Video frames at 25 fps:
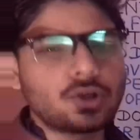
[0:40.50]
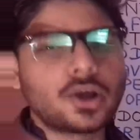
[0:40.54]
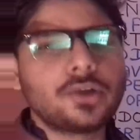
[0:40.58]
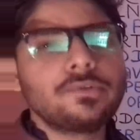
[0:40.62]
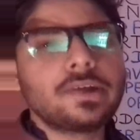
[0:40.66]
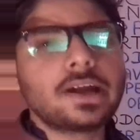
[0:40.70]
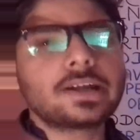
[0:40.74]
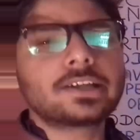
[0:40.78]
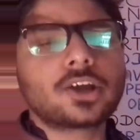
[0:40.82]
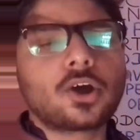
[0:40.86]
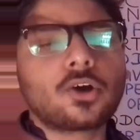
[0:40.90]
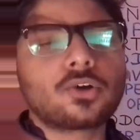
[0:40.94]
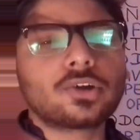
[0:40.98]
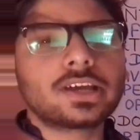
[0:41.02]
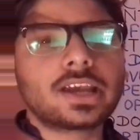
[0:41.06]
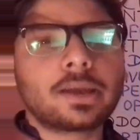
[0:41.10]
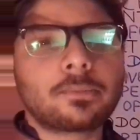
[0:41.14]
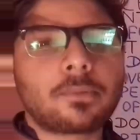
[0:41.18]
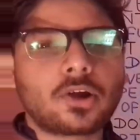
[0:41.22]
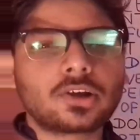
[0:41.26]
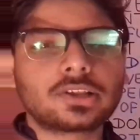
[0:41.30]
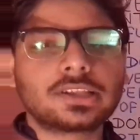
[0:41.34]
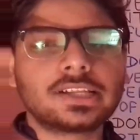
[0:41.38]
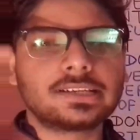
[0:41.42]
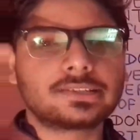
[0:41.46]
so when we are talking
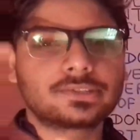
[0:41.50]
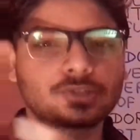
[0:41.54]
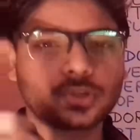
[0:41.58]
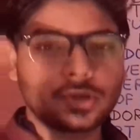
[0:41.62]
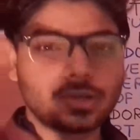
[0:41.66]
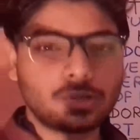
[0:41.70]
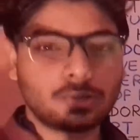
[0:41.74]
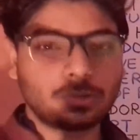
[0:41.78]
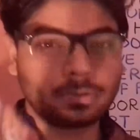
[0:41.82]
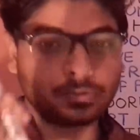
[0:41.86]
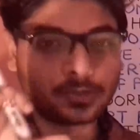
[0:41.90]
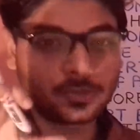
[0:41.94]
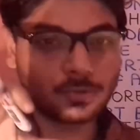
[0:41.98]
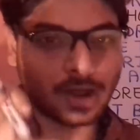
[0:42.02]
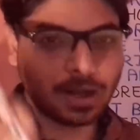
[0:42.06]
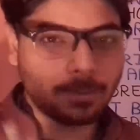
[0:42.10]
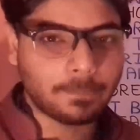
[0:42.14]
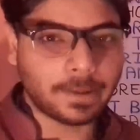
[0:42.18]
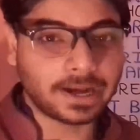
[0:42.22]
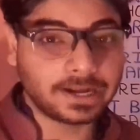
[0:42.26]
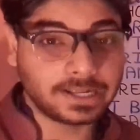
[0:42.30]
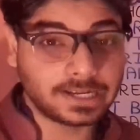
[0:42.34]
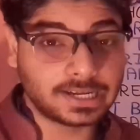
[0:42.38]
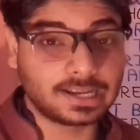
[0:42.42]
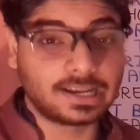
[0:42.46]
about this, so you are
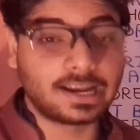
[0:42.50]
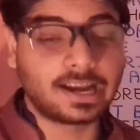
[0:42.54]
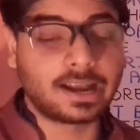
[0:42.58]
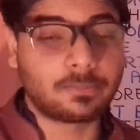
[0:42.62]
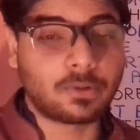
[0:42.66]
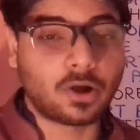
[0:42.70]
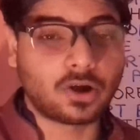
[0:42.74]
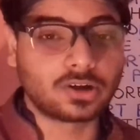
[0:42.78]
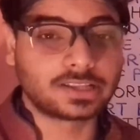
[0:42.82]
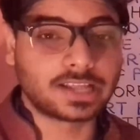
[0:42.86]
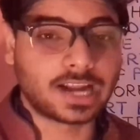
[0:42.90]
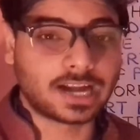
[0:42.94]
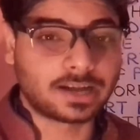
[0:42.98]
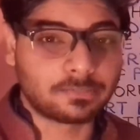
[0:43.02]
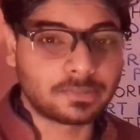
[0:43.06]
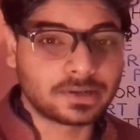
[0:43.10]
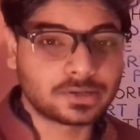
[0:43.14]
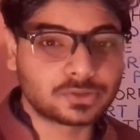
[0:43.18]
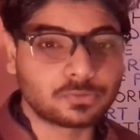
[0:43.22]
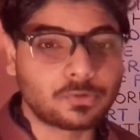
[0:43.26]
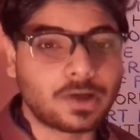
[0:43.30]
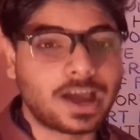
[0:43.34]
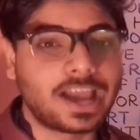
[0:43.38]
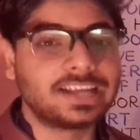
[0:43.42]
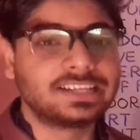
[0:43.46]
very clear about that, means
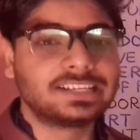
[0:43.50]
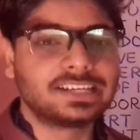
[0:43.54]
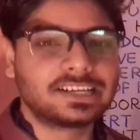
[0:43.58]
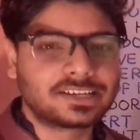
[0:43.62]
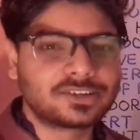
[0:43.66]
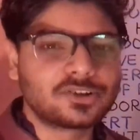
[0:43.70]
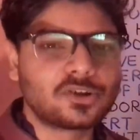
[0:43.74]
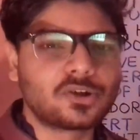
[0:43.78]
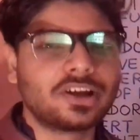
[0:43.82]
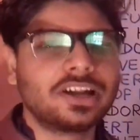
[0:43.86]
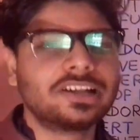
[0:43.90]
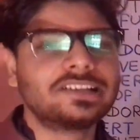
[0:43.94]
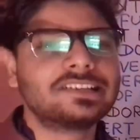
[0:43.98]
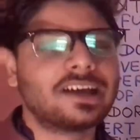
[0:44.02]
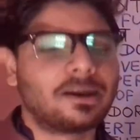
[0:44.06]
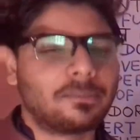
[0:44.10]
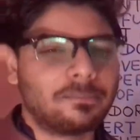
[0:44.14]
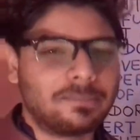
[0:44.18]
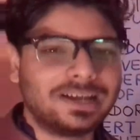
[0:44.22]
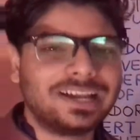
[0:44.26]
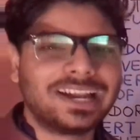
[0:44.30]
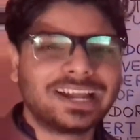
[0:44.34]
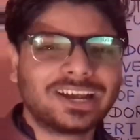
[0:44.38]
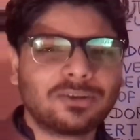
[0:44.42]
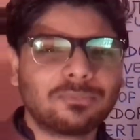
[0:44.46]
why is it known as the
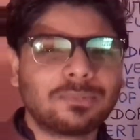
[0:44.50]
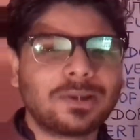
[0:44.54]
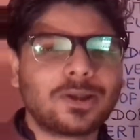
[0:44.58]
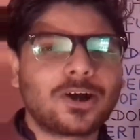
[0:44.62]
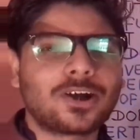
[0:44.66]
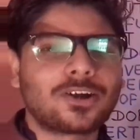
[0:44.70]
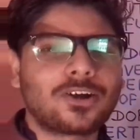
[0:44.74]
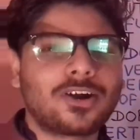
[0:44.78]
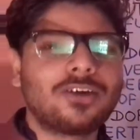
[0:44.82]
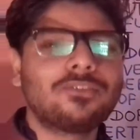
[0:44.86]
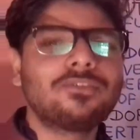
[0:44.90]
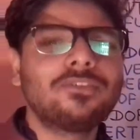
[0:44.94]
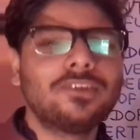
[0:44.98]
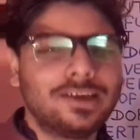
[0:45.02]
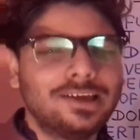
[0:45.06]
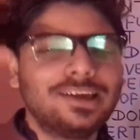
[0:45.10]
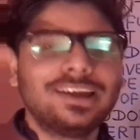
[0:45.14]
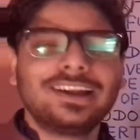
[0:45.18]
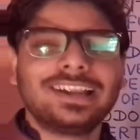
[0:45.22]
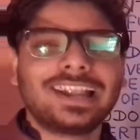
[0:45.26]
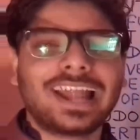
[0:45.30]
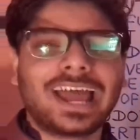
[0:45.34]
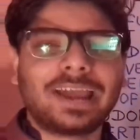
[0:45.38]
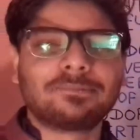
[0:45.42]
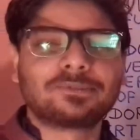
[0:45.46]
building block of
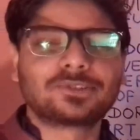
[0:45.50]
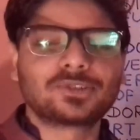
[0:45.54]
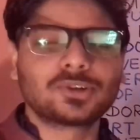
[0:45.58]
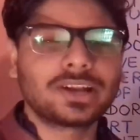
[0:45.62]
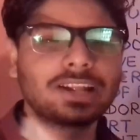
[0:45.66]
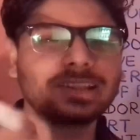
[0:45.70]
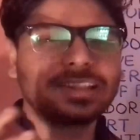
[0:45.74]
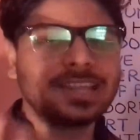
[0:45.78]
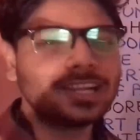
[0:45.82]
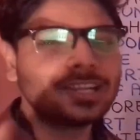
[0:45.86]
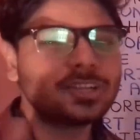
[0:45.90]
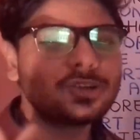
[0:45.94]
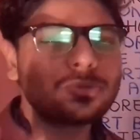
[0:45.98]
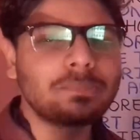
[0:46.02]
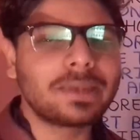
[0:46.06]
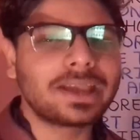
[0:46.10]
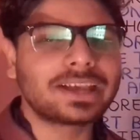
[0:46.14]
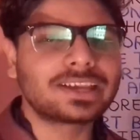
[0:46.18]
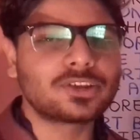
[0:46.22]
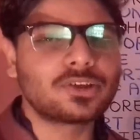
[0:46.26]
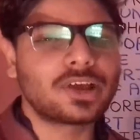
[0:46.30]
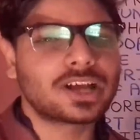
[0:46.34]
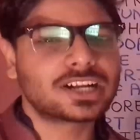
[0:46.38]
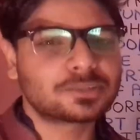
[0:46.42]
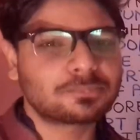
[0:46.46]
life. So nothing to make
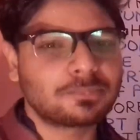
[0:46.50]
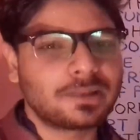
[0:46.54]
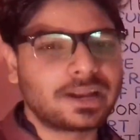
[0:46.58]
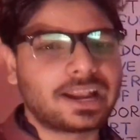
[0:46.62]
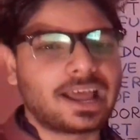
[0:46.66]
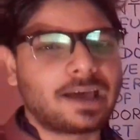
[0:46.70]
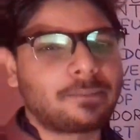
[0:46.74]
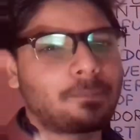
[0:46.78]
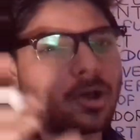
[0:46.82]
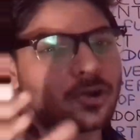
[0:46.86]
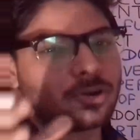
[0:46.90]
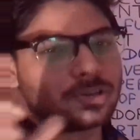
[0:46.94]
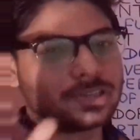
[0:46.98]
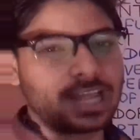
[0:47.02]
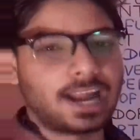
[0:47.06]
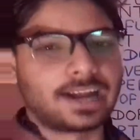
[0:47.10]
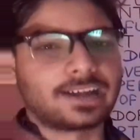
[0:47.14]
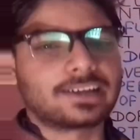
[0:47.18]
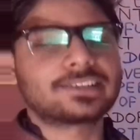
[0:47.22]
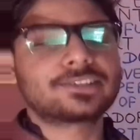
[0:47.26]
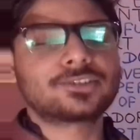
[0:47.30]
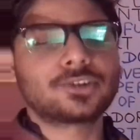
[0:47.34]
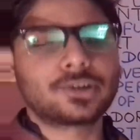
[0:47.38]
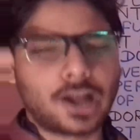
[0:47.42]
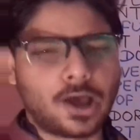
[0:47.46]
you explain about that.
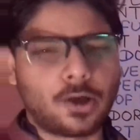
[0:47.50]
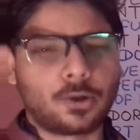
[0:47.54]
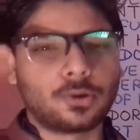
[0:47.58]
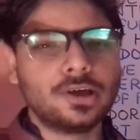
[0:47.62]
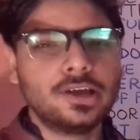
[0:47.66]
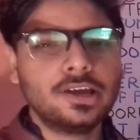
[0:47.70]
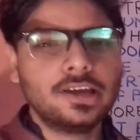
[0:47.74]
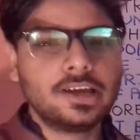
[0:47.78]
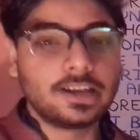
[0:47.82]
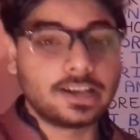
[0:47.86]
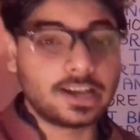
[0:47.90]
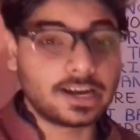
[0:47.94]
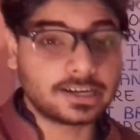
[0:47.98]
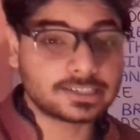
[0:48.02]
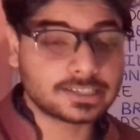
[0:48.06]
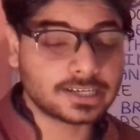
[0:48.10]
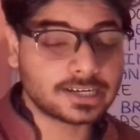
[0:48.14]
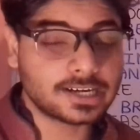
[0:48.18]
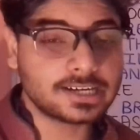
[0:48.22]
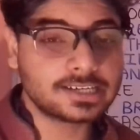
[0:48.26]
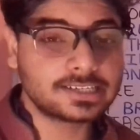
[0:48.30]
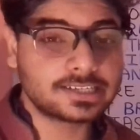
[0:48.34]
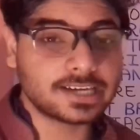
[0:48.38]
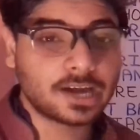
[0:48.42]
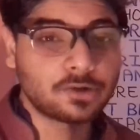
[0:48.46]
So now let's
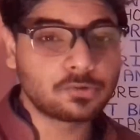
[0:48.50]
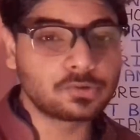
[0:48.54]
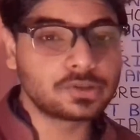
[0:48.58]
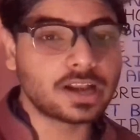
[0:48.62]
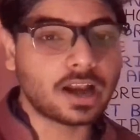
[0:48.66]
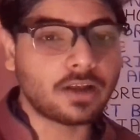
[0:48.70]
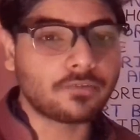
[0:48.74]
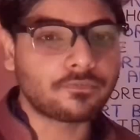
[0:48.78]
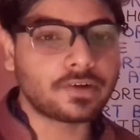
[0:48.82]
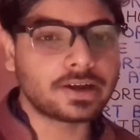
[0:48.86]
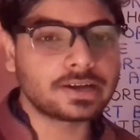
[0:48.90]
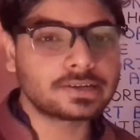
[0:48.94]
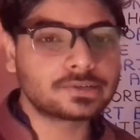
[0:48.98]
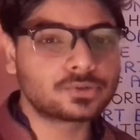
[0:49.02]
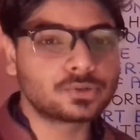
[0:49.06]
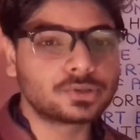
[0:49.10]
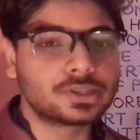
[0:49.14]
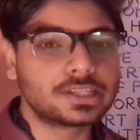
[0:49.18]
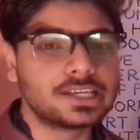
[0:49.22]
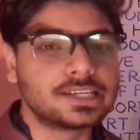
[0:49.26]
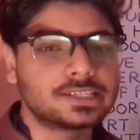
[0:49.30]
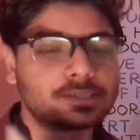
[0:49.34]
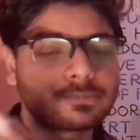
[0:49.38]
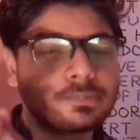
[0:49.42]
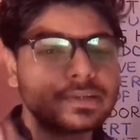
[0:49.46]
understand with reference to
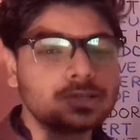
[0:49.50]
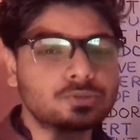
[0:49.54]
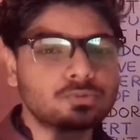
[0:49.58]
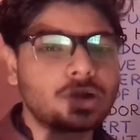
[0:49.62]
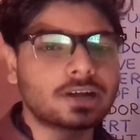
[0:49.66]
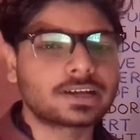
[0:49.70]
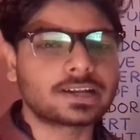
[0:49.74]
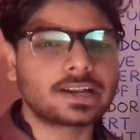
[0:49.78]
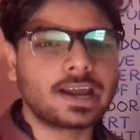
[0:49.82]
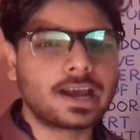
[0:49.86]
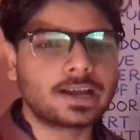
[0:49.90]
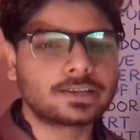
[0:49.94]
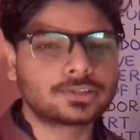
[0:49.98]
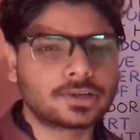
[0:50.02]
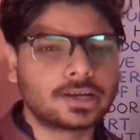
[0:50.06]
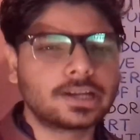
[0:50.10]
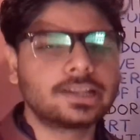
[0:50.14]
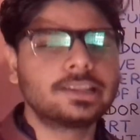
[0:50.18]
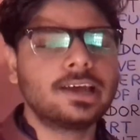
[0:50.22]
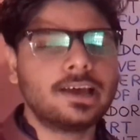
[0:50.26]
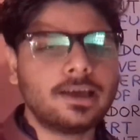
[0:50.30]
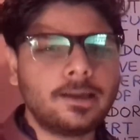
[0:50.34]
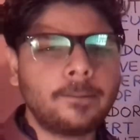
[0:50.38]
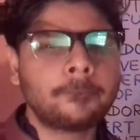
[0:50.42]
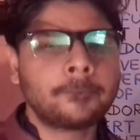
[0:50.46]
this, means what are actually
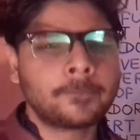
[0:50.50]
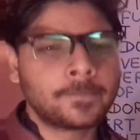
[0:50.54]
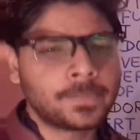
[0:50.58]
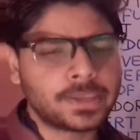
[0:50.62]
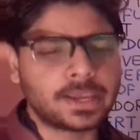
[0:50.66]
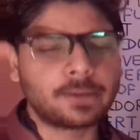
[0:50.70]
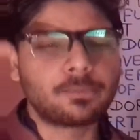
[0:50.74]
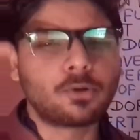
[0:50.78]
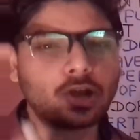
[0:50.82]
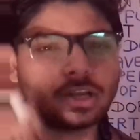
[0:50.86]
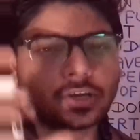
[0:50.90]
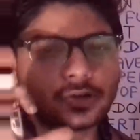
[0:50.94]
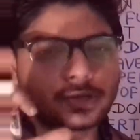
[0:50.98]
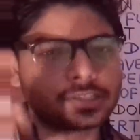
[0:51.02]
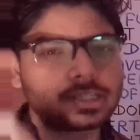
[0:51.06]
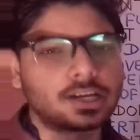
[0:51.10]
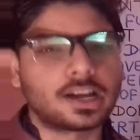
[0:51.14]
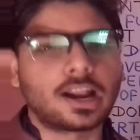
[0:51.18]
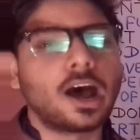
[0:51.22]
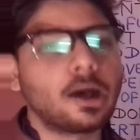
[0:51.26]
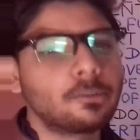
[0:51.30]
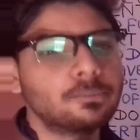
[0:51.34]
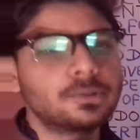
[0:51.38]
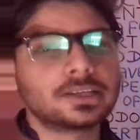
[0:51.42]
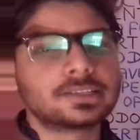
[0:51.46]
the evolution
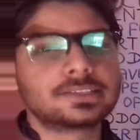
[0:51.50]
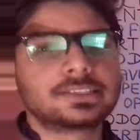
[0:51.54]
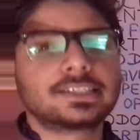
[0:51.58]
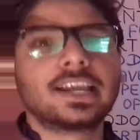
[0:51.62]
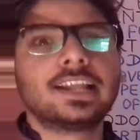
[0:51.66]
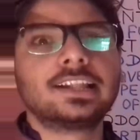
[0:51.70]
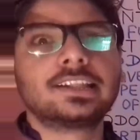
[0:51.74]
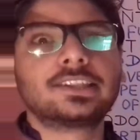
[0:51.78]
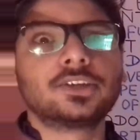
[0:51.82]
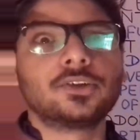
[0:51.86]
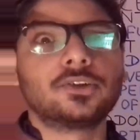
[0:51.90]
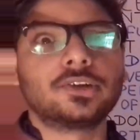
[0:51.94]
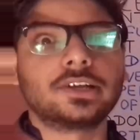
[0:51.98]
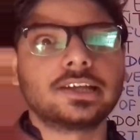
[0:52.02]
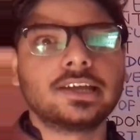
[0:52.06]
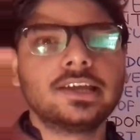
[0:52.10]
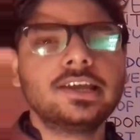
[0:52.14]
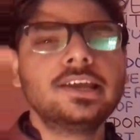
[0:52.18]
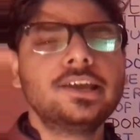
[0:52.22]
of the cell theory.